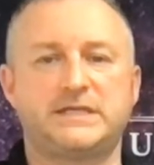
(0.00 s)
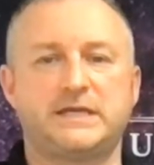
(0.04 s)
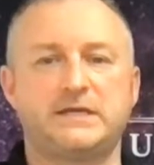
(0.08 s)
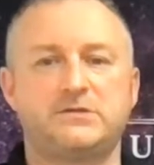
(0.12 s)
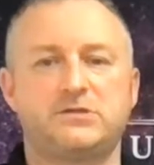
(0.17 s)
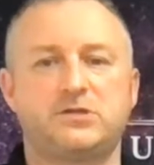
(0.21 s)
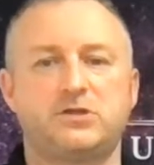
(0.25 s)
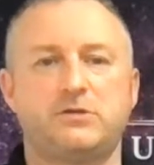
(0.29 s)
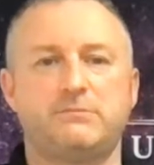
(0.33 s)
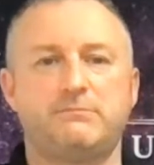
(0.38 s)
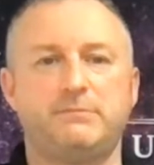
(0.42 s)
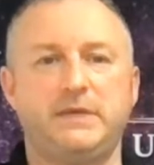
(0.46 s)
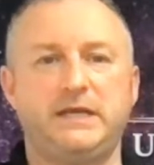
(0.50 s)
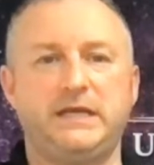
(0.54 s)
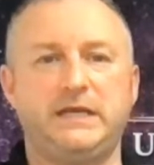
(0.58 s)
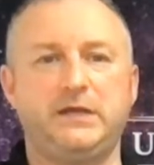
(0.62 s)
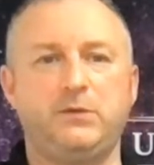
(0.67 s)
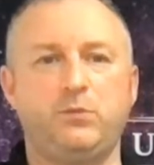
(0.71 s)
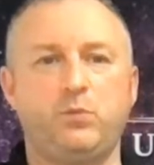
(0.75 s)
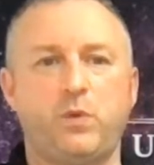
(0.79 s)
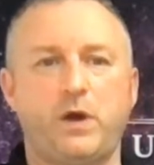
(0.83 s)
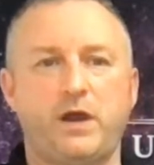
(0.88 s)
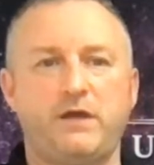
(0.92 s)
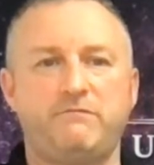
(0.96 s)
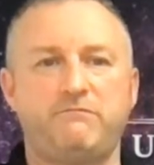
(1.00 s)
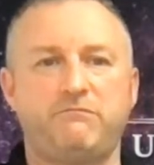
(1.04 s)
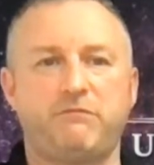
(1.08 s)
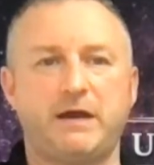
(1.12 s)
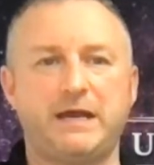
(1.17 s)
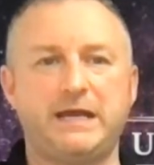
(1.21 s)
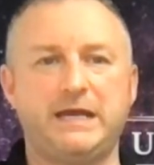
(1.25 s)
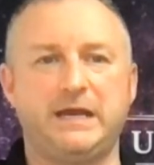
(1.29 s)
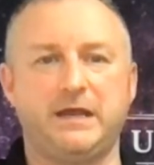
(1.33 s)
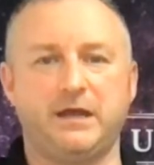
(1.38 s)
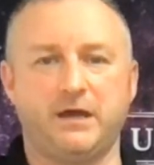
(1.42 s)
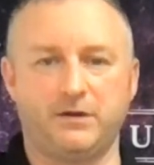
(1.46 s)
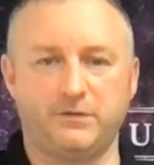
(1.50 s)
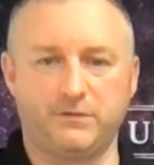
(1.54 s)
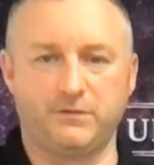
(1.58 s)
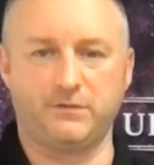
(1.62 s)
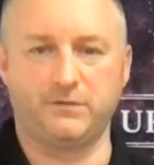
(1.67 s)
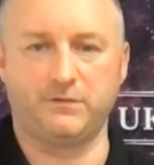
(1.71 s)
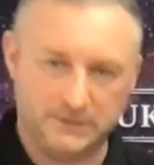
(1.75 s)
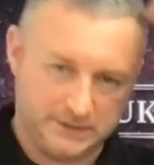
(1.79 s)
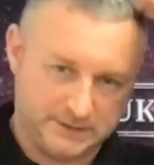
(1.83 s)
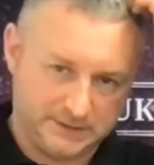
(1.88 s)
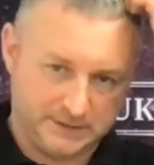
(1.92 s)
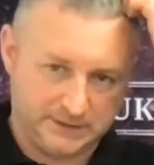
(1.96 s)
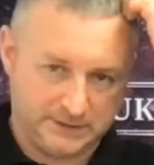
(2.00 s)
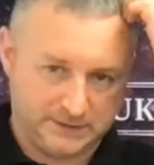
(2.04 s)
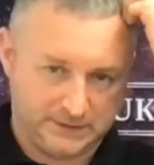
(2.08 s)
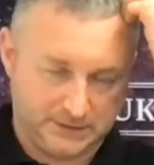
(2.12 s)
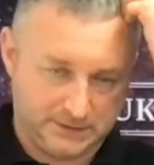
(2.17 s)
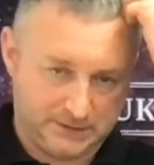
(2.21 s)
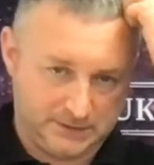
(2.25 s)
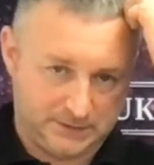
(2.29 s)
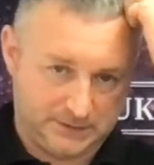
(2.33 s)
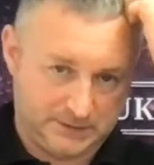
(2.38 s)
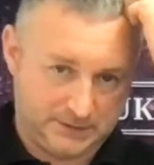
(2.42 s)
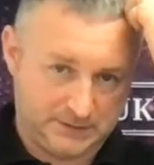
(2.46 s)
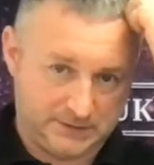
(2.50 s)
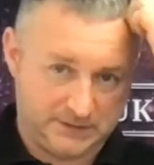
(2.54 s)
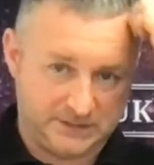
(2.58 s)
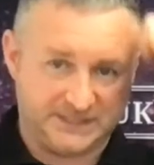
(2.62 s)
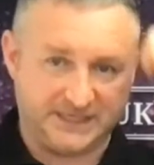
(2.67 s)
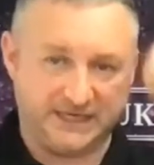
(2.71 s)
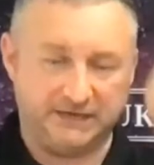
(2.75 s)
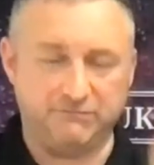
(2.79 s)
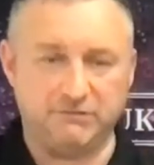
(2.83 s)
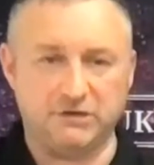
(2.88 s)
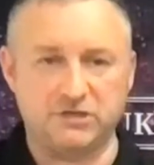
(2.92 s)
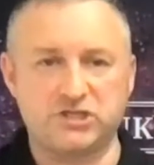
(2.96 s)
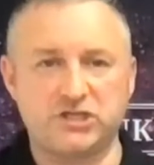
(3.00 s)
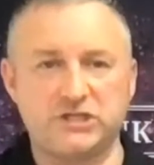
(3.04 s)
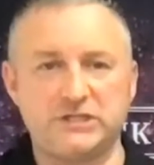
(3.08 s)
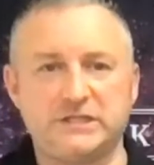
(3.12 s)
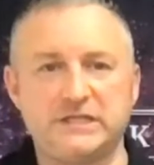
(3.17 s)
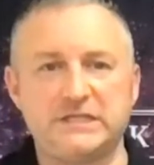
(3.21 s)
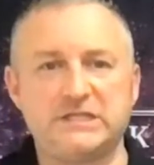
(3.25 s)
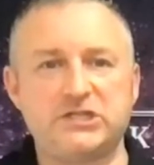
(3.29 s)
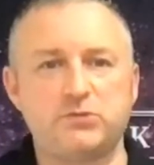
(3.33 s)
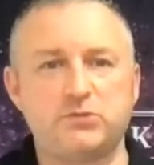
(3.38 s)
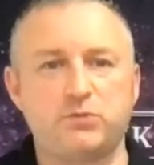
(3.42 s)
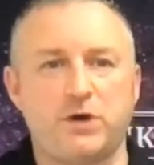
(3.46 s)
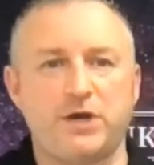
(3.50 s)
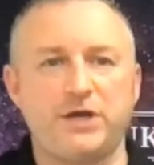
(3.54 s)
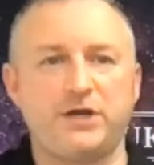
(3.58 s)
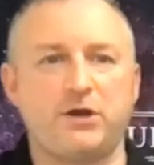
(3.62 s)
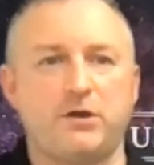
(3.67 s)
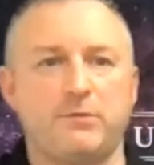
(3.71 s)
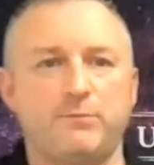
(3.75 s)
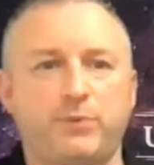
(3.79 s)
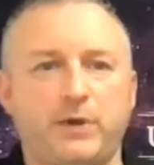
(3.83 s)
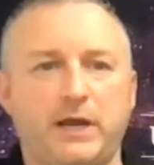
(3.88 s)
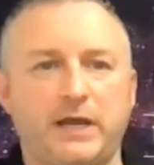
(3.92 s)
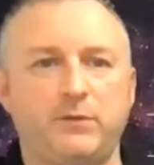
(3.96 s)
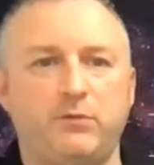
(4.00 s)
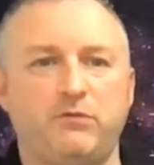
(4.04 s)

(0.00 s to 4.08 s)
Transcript: Sounds like medium wave radio. See, Richard, this is why you don't